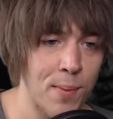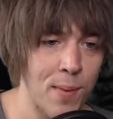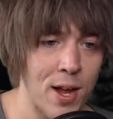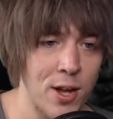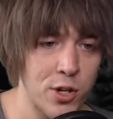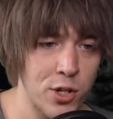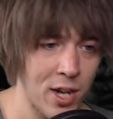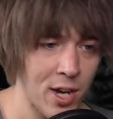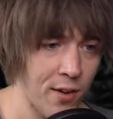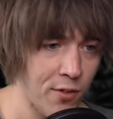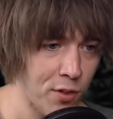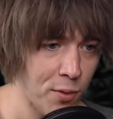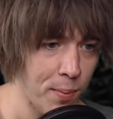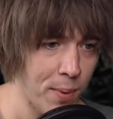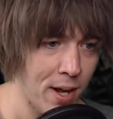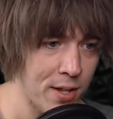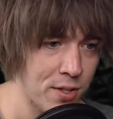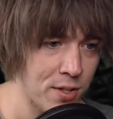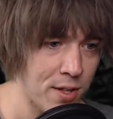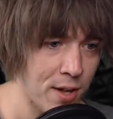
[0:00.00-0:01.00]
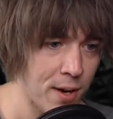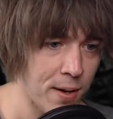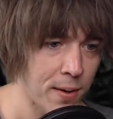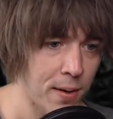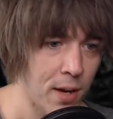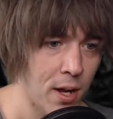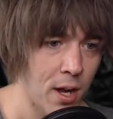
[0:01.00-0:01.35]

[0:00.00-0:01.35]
magic after pots there.